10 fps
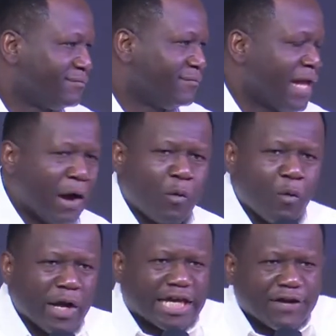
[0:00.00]
And when we
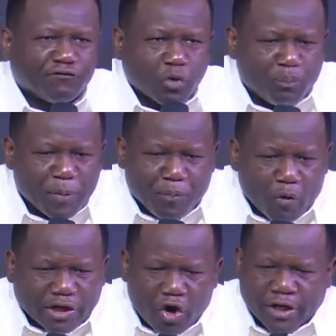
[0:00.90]
give to people, we
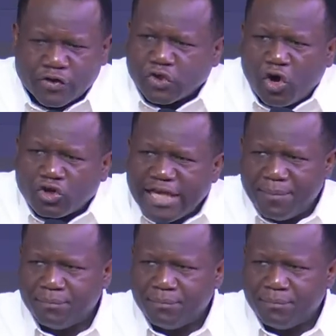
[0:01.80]
don't insult them.